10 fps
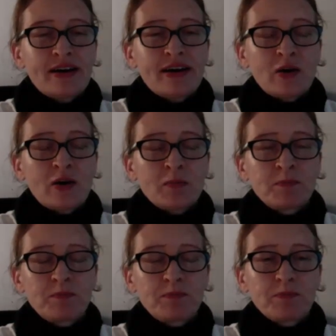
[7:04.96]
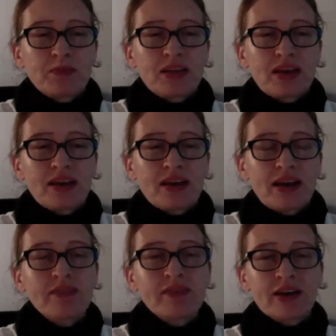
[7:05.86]
And
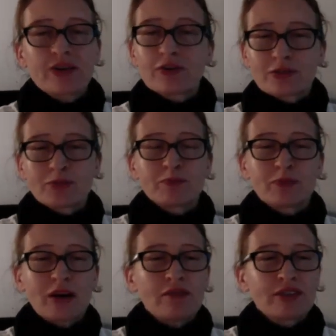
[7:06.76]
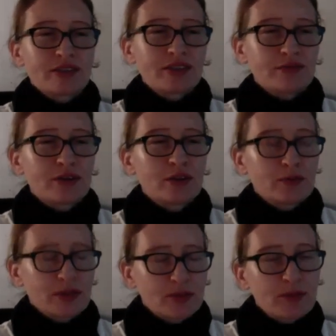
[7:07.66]
that goes obviously from
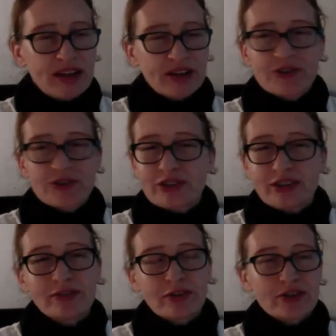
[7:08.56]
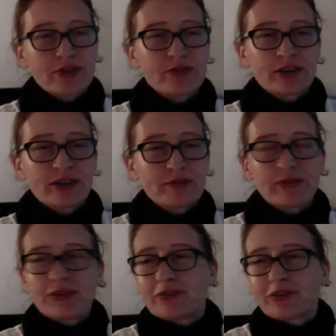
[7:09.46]
Spanish to English.
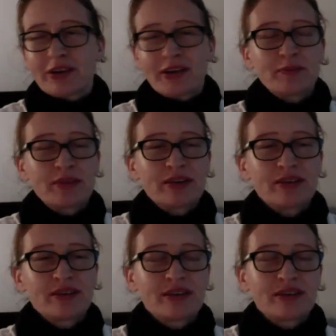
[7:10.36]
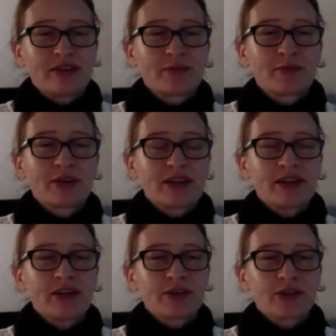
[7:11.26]
Looking up the word in
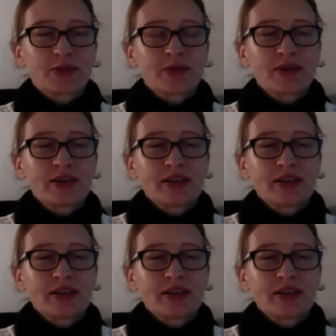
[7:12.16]
English would